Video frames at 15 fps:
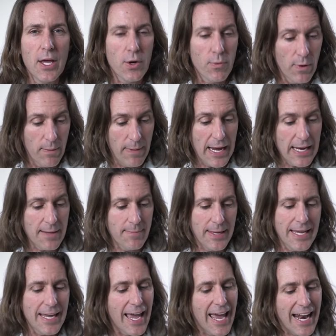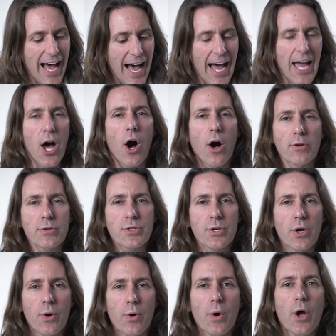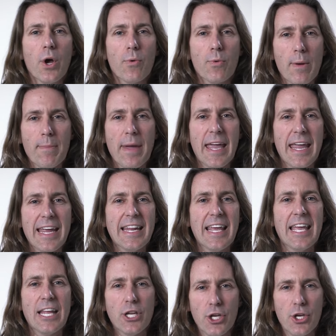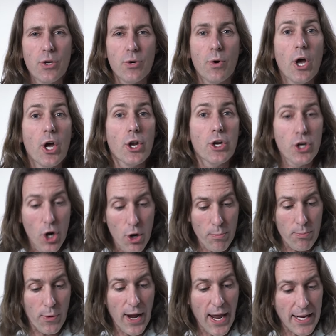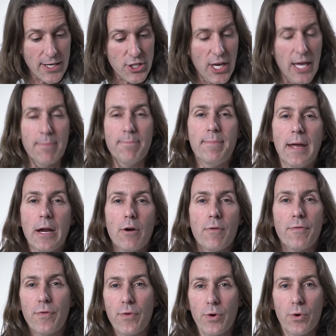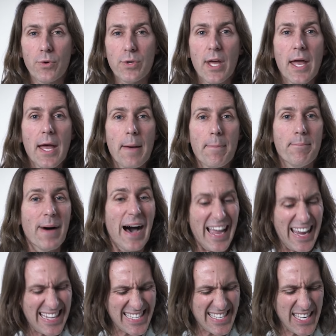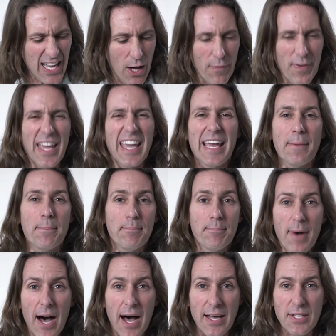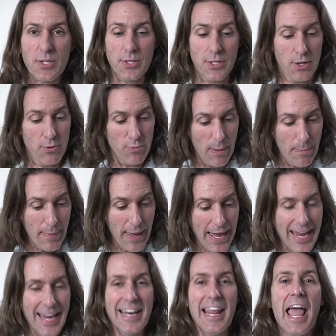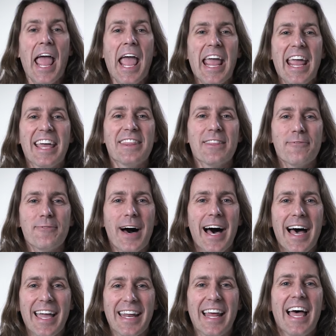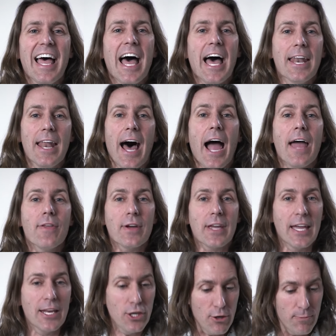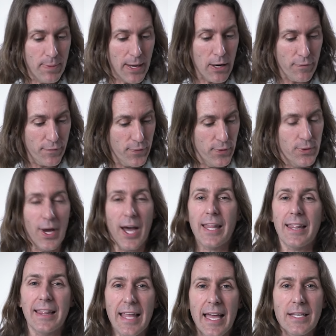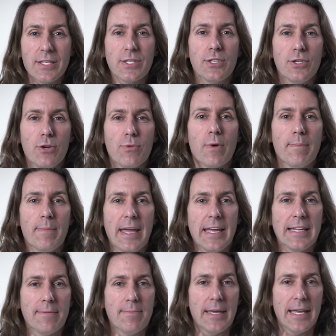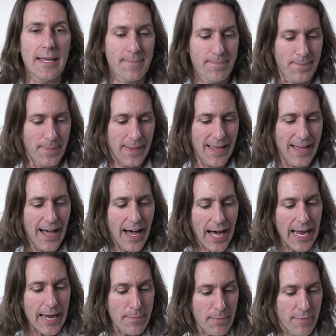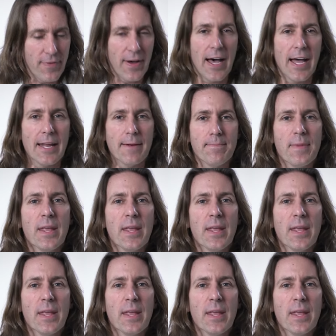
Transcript: Remain in me, and I also remain in you. No branch can bear fruit by itself. It must remain in the vine. Neither can you bear fruit unless you remain in me. I am the vine,